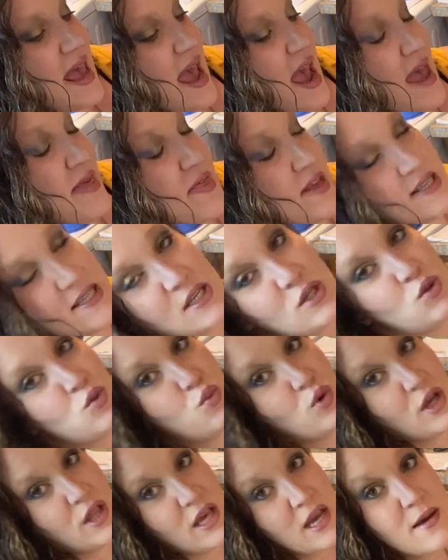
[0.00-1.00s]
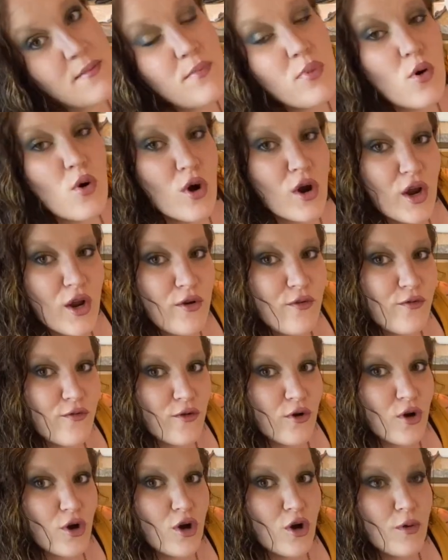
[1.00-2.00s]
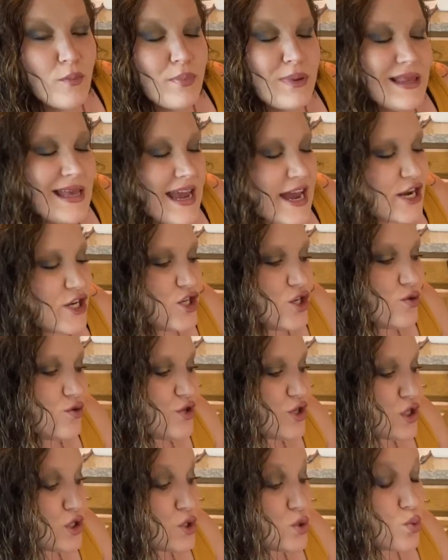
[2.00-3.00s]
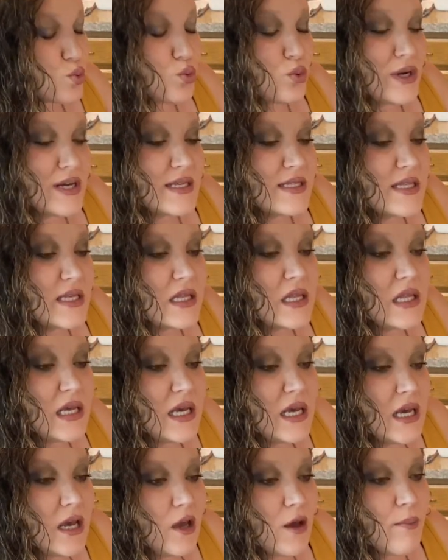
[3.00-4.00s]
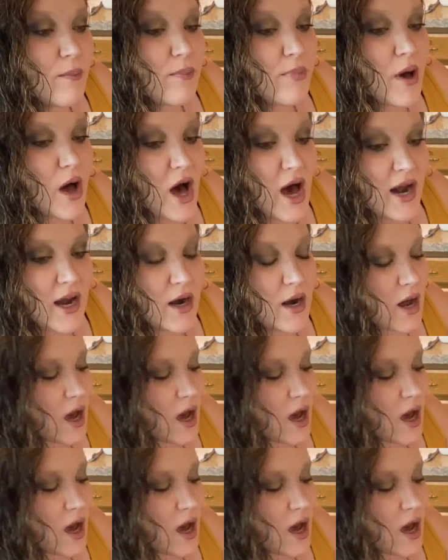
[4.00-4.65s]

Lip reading: and this is really important for plants you just recently potted